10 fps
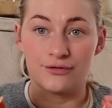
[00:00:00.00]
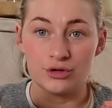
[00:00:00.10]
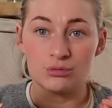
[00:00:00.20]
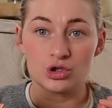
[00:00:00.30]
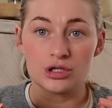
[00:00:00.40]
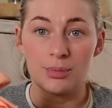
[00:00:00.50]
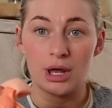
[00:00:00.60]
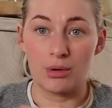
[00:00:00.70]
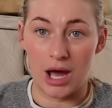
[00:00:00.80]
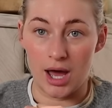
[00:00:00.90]
a few more to
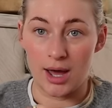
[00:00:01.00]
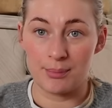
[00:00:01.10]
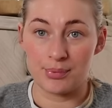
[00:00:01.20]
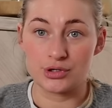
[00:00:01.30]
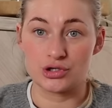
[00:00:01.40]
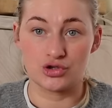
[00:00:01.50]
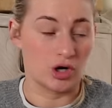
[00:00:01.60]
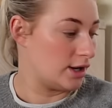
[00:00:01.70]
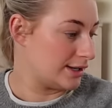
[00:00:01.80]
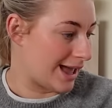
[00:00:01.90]
blow up to
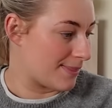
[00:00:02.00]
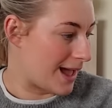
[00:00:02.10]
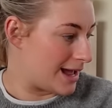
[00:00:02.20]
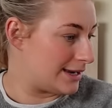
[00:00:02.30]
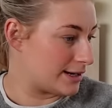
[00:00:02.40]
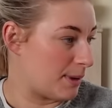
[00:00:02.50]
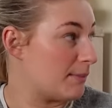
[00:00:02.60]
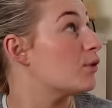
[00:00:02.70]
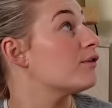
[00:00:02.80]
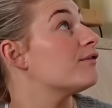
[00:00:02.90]
try and get that a little
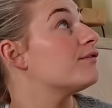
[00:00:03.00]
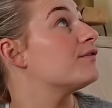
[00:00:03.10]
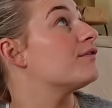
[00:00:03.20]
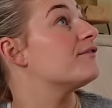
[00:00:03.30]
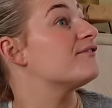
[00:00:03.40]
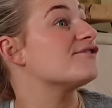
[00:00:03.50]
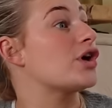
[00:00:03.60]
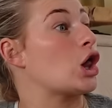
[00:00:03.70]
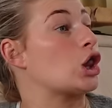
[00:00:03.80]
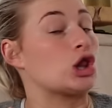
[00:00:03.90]
bit more
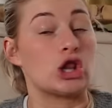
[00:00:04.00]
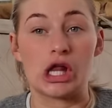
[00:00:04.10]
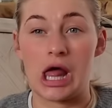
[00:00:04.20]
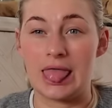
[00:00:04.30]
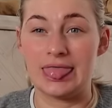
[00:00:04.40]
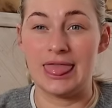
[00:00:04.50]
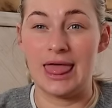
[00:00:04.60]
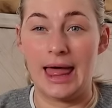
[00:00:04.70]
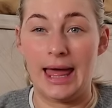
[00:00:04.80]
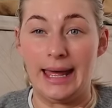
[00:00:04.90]
full. And
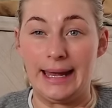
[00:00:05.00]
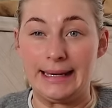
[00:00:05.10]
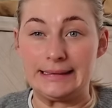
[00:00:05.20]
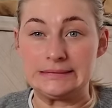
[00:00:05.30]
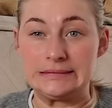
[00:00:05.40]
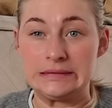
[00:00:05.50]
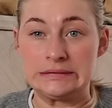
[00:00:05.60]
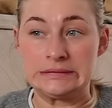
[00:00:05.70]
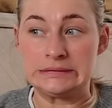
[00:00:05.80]
then...